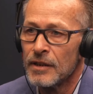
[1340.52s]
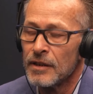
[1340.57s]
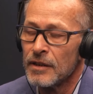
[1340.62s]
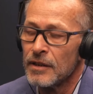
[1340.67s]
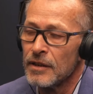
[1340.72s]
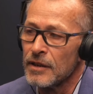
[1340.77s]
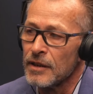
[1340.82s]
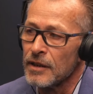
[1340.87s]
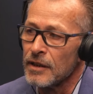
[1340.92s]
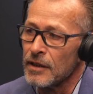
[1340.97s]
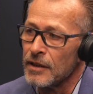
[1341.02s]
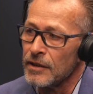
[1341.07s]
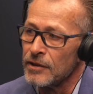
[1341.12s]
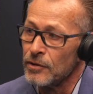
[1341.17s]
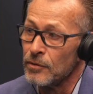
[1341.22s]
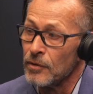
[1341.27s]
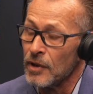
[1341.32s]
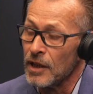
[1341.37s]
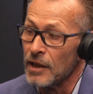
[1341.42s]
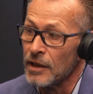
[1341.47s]
Uh,
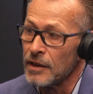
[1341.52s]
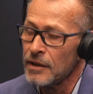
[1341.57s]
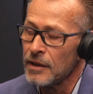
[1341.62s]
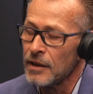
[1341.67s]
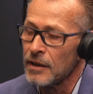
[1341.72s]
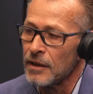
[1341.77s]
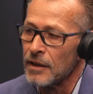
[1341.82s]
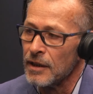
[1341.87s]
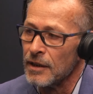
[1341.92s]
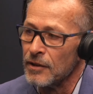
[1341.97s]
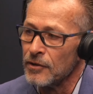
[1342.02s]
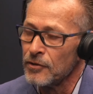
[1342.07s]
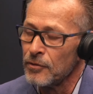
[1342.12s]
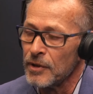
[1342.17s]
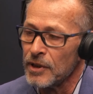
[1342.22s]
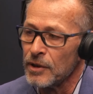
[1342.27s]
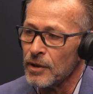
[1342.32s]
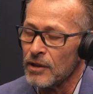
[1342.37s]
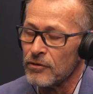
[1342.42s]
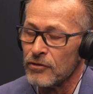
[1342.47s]
you are allowed,
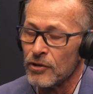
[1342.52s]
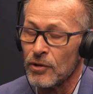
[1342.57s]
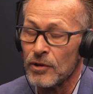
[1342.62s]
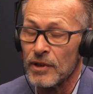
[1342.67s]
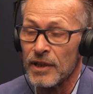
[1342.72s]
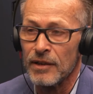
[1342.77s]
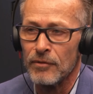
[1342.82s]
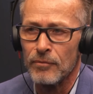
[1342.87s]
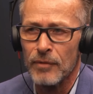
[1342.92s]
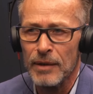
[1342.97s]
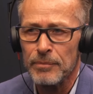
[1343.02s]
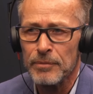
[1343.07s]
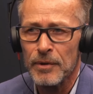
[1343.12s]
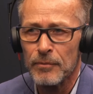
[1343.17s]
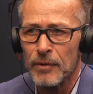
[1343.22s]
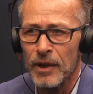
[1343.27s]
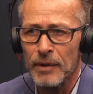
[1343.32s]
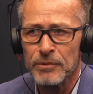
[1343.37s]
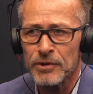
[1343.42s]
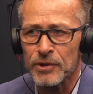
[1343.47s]
when you have an online web,
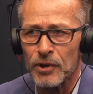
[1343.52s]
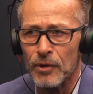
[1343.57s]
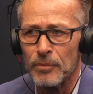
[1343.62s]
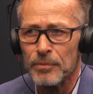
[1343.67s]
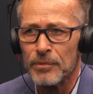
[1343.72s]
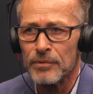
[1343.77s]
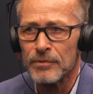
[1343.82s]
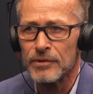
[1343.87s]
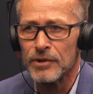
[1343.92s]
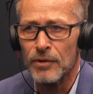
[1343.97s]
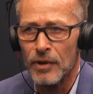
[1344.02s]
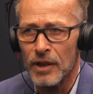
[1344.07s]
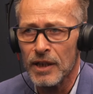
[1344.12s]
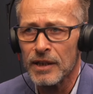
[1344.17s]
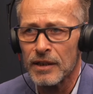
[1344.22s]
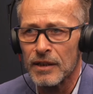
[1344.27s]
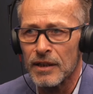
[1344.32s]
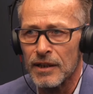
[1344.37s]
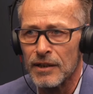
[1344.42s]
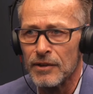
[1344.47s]
web shop, you
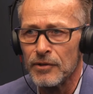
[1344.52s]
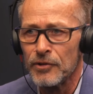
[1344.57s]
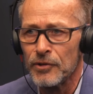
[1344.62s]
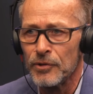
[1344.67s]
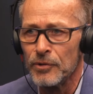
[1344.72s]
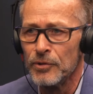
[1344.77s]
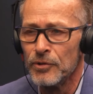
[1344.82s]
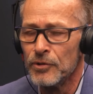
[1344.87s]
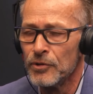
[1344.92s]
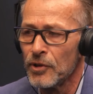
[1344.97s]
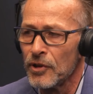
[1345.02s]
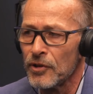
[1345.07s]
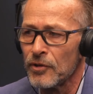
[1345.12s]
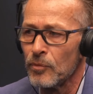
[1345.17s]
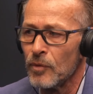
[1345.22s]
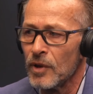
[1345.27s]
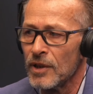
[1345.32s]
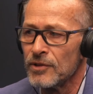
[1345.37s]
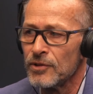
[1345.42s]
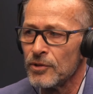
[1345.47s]
are allowed to not
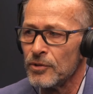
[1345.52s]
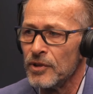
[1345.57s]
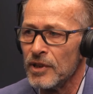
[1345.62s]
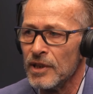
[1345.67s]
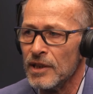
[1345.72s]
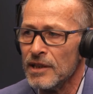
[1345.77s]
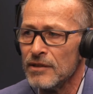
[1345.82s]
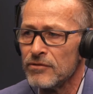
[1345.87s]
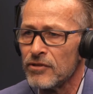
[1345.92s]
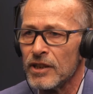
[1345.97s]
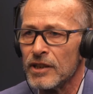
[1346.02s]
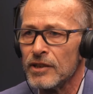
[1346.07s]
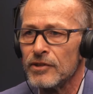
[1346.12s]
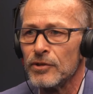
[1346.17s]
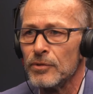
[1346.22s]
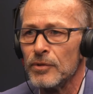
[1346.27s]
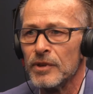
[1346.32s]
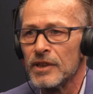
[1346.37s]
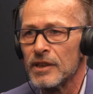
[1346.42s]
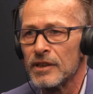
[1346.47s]
want to deliver
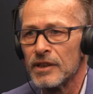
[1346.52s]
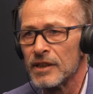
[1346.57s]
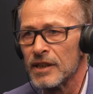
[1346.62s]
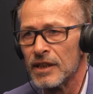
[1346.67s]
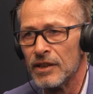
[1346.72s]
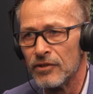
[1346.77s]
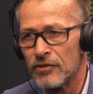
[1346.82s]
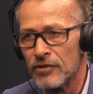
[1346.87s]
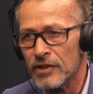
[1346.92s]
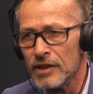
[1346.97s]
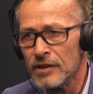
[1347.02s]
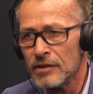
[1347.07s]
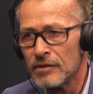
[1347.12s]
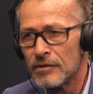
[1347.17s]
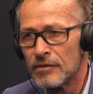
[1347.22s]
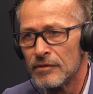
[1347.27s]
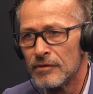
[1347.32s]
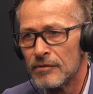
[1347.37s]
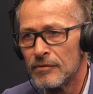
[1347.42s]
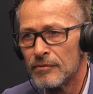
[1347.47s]
to another country
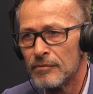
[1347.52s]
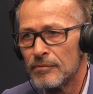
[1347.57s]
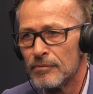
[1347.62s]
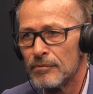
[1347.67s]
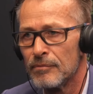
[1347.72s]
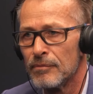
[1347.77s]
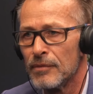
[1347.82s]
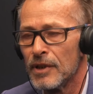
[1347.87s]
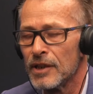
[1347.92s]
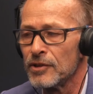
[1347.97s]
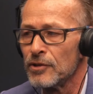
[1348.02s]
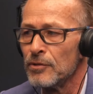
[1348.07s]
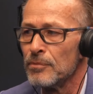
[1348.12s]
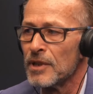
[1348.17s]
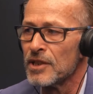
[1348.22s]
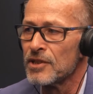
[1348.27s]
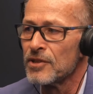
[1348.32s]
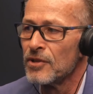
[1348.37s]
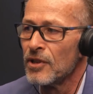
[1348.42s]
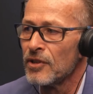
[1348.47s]
but you
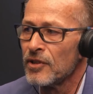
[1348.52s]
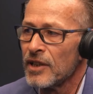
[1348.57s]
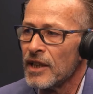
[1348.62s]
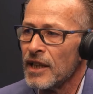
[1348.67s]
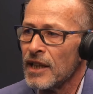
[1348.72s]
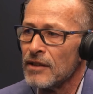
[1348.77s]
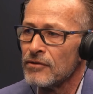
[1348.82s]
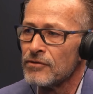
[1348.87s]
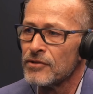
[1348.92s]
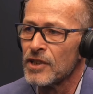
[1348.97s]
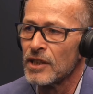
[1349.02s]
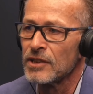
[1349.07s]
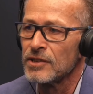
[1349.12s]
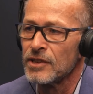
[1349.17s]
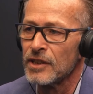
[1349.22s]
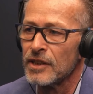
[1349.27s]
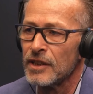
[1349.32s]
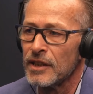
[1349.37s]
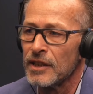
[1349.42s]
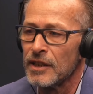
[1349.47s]
must not have such
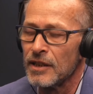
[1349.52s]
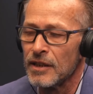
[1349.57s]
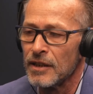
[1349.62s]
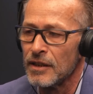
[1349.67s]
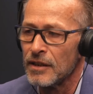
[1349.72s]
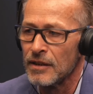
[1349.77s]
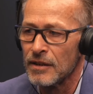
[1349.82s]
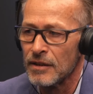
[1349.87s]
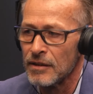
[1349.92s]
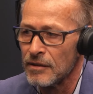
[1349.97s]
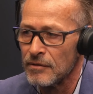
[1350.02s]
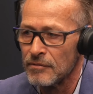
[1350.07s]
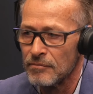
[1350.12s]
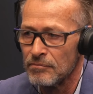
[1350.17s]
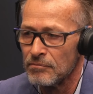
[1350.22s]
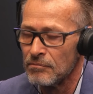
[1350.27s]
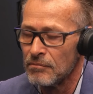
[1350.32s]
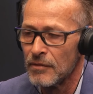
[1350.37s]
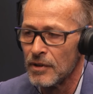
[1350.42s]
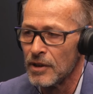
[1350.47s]
a
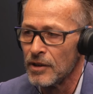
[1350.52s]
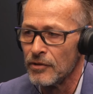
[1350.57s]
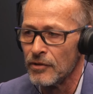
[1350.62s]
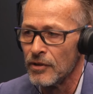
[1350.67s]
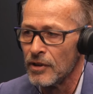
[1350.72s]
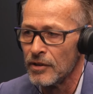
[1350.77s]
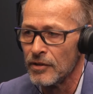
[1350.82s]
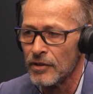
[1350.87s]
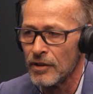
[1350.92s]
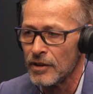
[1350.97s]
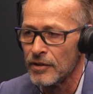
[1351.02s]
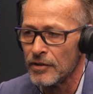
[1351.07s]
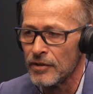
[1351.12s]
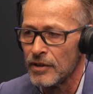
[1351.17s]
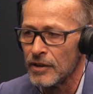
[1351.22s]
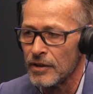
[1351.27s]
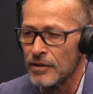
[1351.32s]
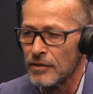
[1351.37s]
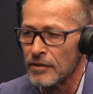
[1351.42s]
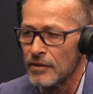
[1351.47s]
an, an,
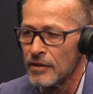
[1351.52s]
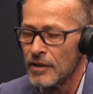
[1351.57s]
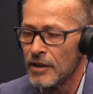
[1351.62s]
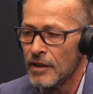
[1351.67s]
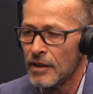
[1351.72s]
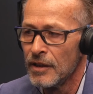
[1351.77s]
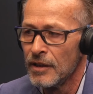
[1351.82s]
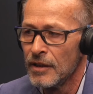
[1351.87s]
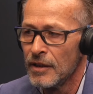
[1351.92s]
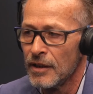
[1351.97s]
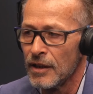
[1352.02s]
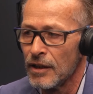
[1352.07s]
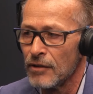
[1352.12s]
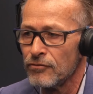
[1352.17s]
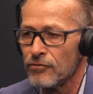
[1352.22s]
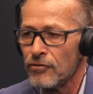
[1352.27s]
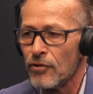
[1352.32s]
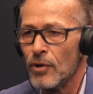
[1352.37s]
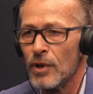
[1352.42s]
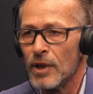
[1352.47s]
an, a
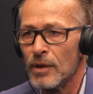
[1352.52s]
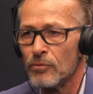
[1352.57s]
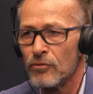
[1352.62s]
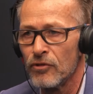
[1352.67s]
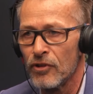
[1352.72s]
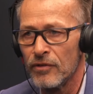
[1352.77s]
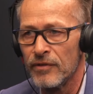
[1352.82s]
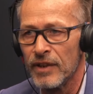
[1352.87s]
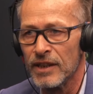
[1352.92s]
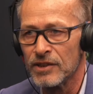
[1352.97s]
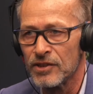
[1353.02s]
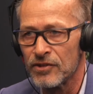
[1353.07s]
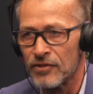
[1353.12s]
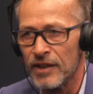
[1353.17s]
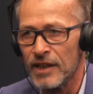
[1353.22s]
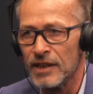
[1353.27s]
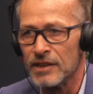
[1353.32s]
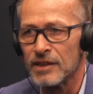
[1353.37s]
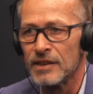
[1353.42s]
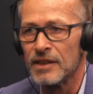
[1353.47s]
form for
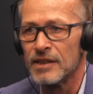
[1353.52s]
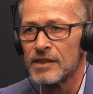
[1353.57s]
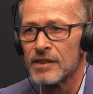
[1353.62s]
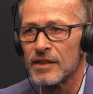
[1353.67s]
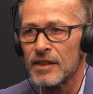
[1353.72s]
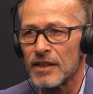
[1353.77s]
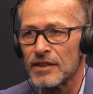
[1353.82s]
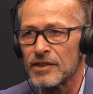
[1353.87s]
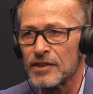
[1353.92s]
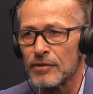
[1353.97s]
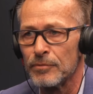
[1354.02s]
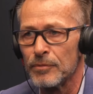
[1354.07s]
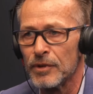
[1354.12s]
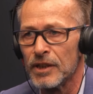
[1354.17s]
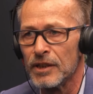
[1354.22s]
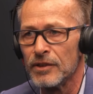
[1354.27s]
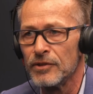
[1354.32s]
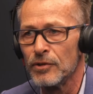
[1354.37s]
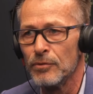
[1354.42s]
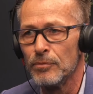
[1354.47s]
registration as a
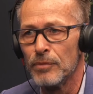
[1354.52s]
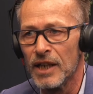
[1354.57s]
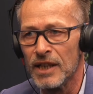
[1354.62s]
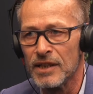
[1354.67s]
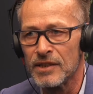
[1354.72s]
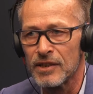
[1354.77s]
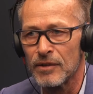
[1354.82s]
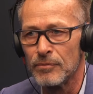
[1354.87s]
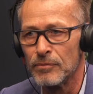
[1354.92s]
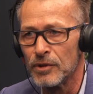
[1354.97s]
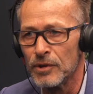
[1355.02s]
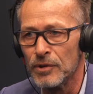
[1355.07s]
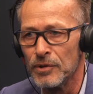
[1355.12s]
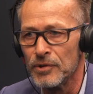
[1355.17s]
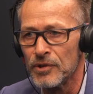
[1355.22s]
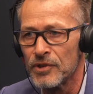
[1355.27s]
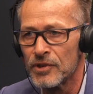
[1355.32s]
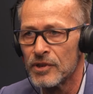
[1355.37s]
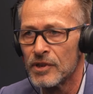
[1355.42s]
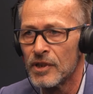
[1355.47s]
customer to buy some
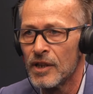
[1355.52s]
goods